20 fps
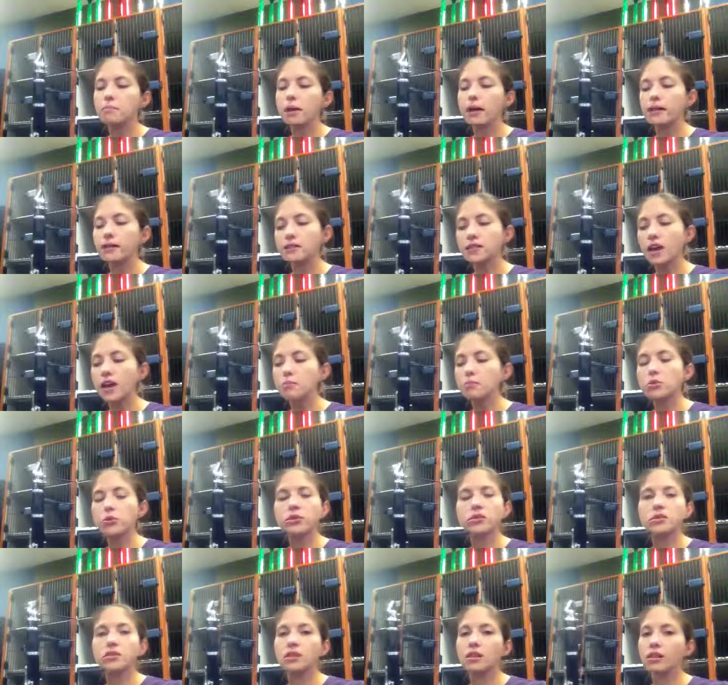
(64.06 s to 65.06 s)
by the time you
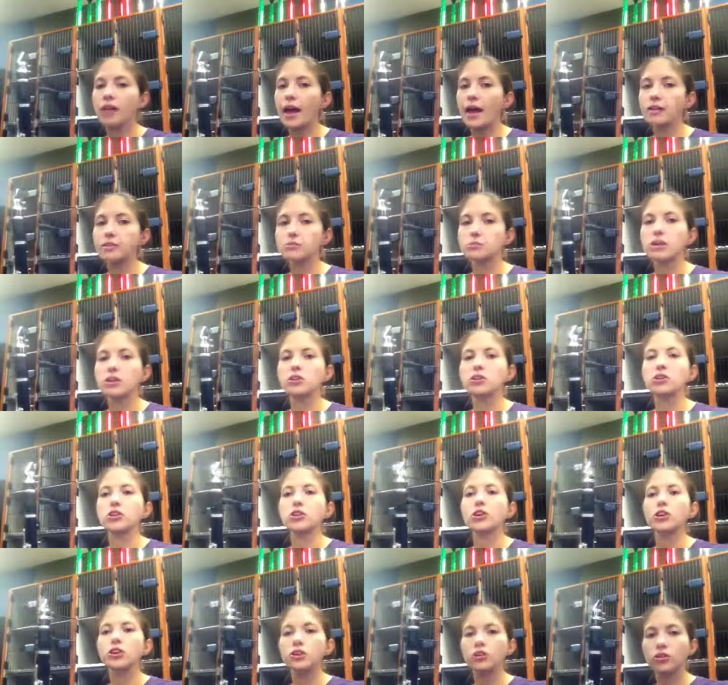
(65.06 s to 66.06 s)
get to the last
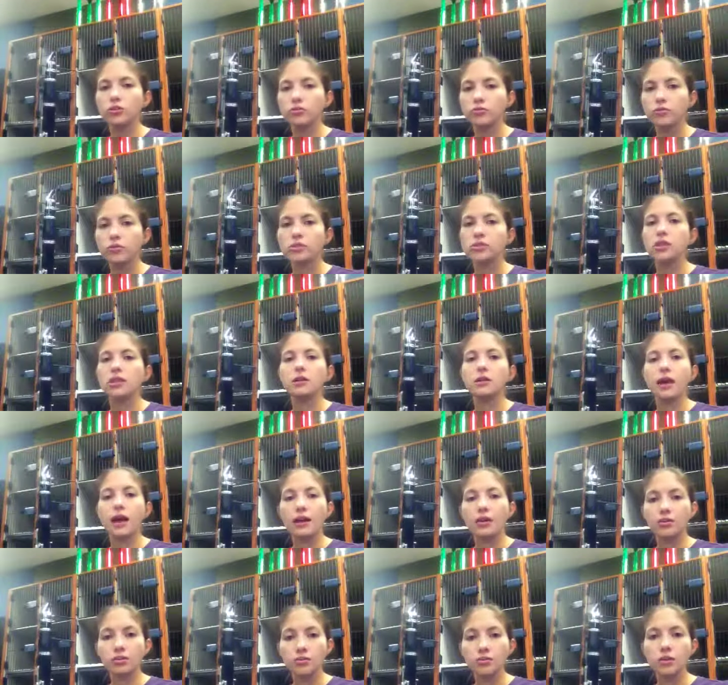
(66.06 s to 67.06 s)
measure, your foot's going to
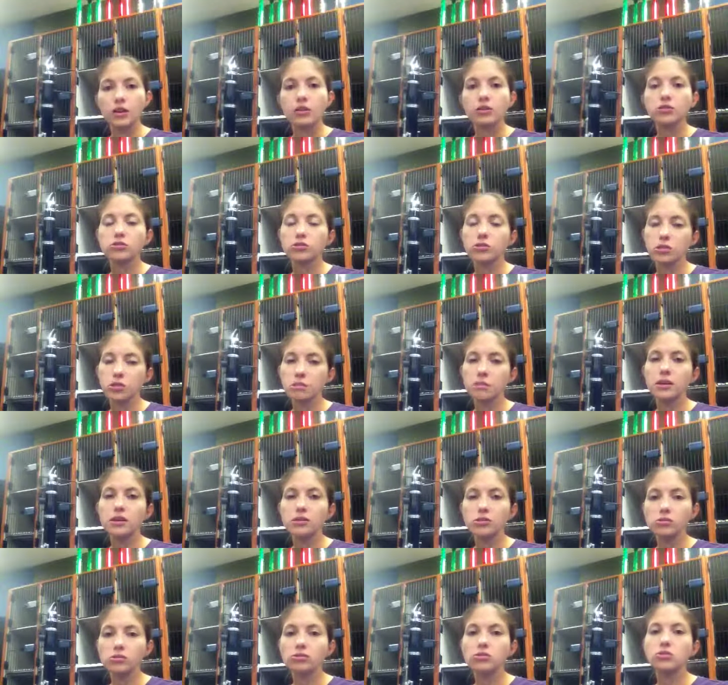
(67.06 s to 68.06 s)
and your fingers are going to be
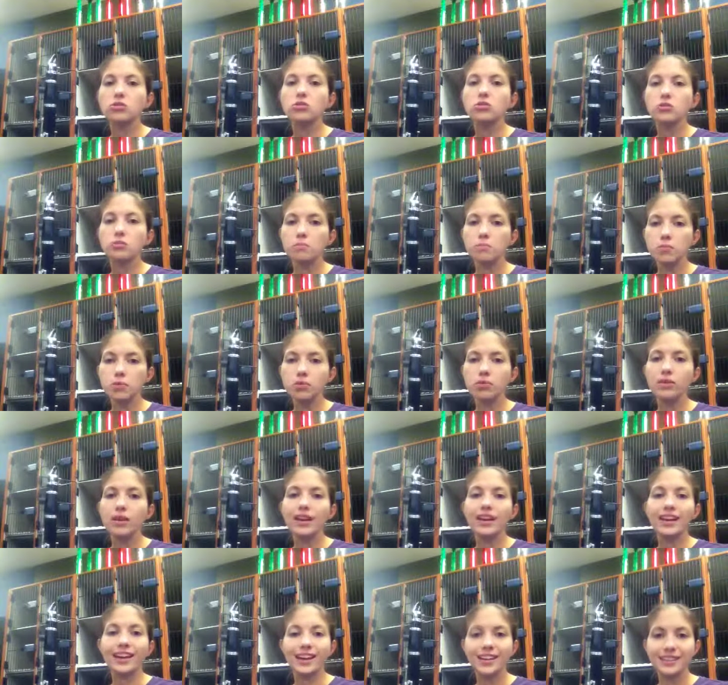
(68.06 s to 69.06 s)
used to
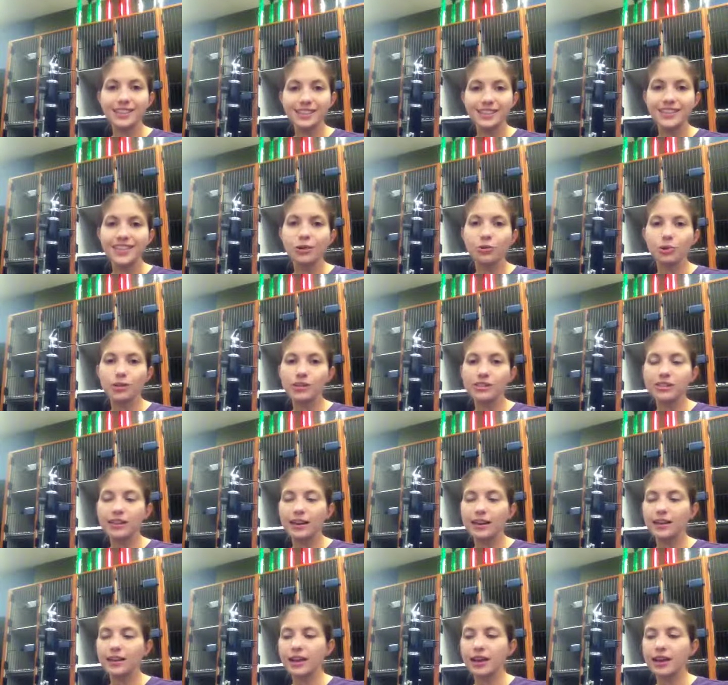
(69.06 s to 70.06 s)
moving in sequence
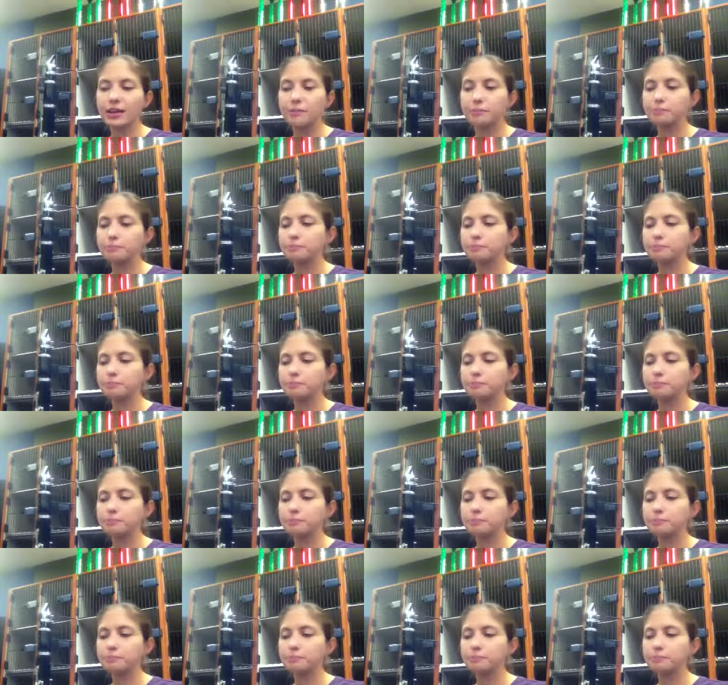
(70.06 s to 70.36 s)
like that.